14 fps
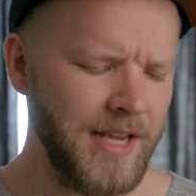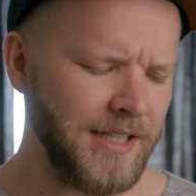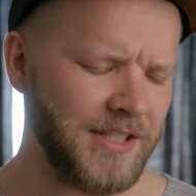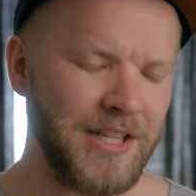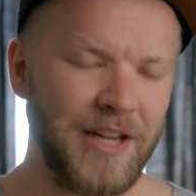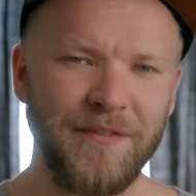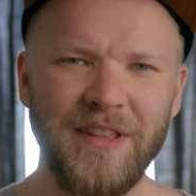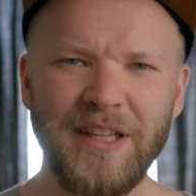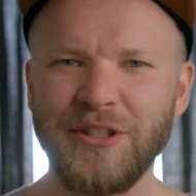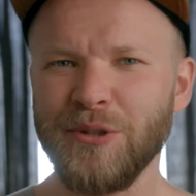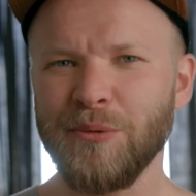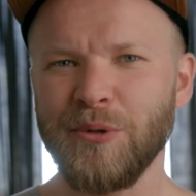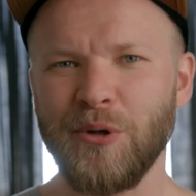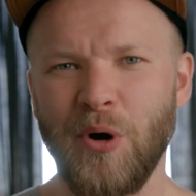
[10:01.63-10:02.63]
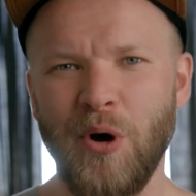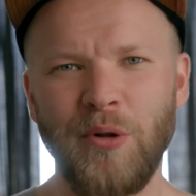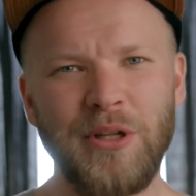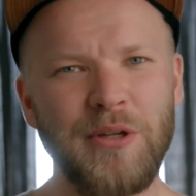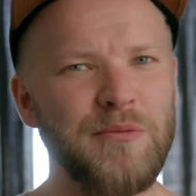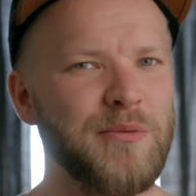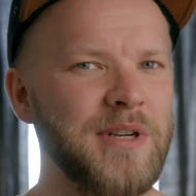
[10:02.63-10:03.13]
stuff that you would
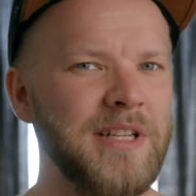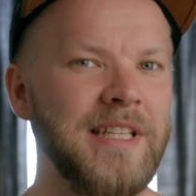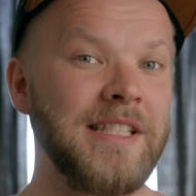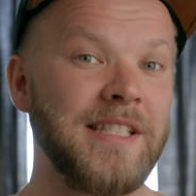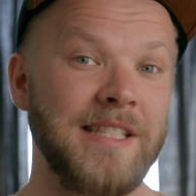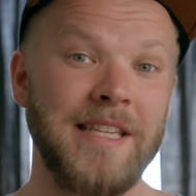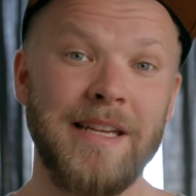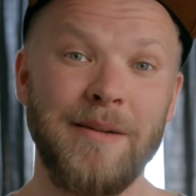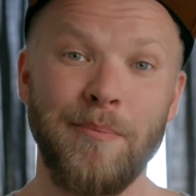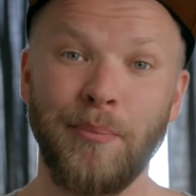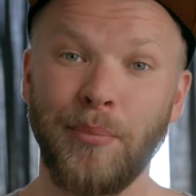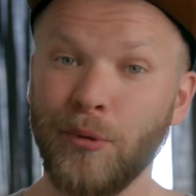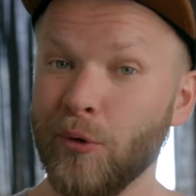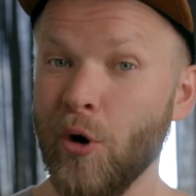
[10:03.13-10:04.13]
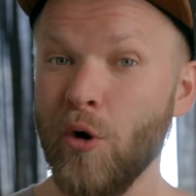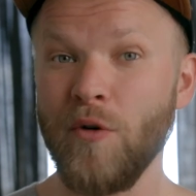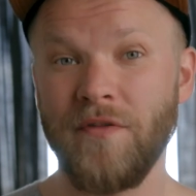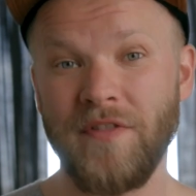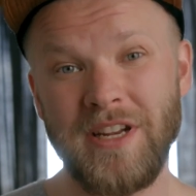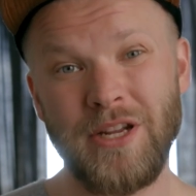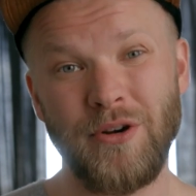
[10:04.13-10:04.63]
only really see in pro
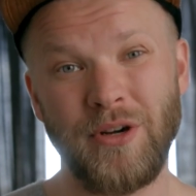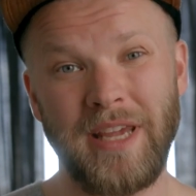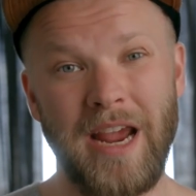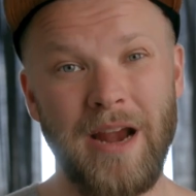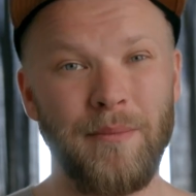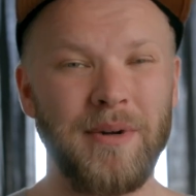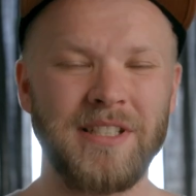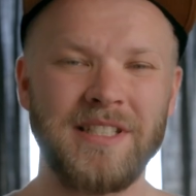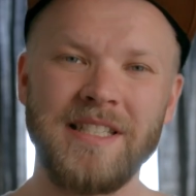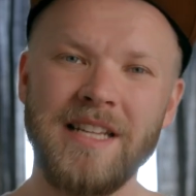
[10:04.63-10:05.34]
video cameras,